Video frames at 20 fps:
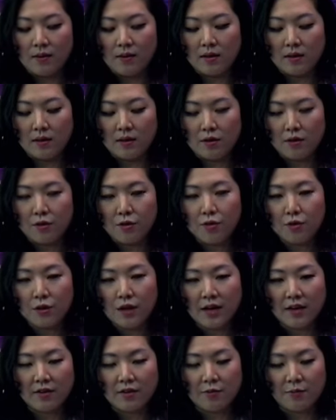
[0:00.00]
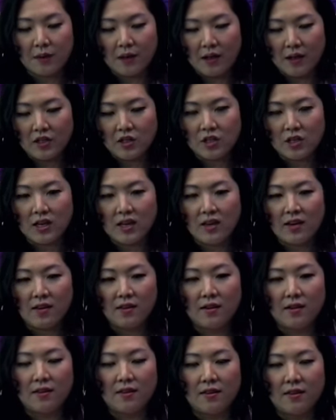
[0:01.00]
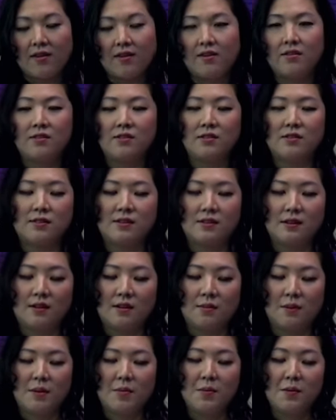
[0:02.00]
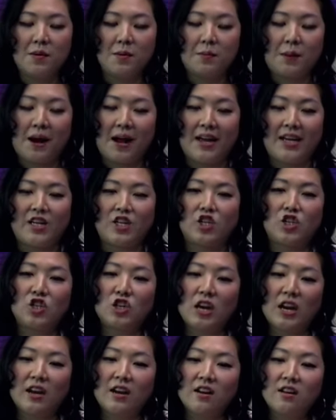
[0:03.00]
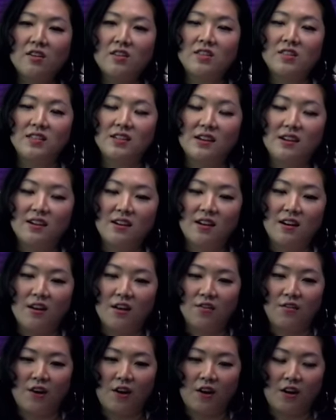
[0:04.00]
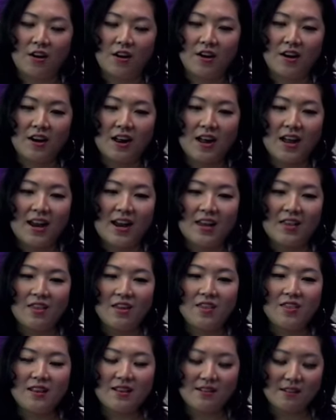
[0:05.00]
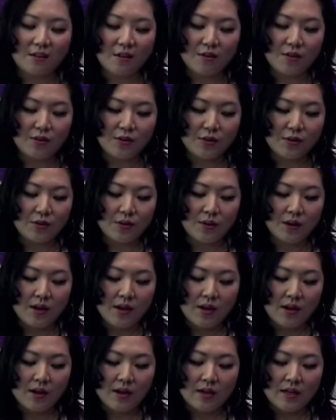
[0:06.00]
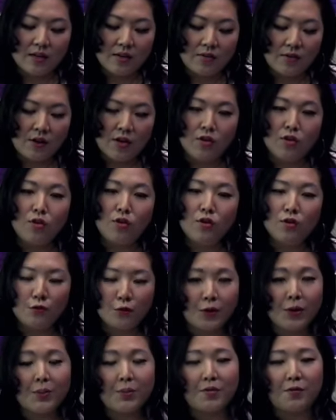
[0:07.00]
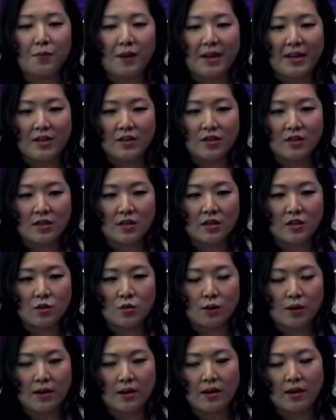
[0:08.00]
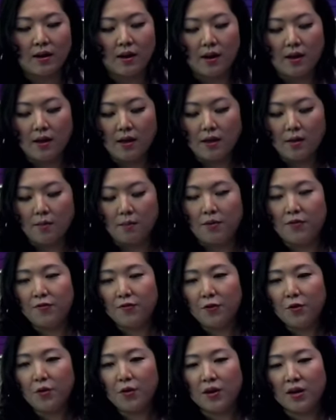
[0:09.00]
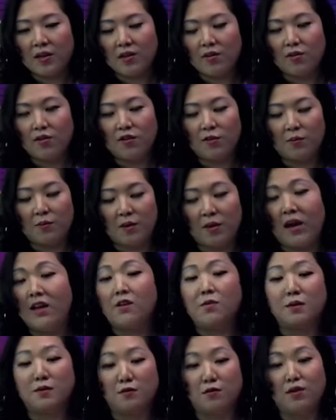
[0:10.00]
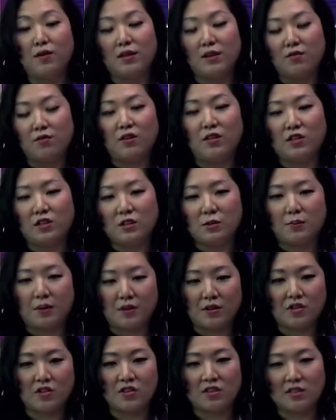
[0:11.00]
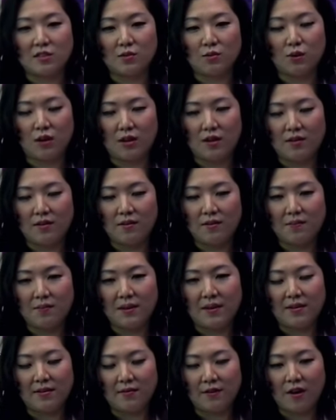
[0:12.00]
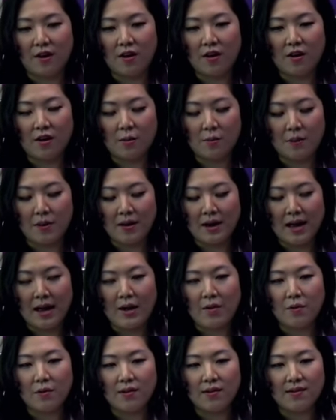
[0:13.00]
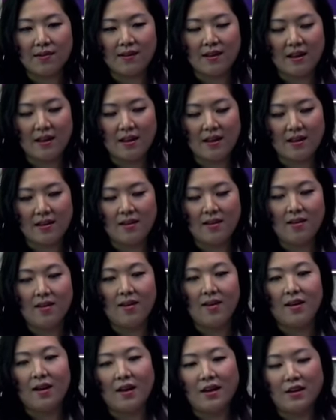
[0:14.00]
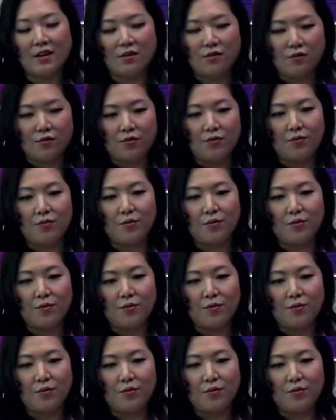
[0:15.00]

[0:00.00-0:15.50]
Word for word: uh, through kind of blockchain, there's uh, people buying shares of art. And I think that's also kind of a new form of patronage where before it used to be you had to be really rich to purchase this one mm. piece of art, but now we're seeing kind of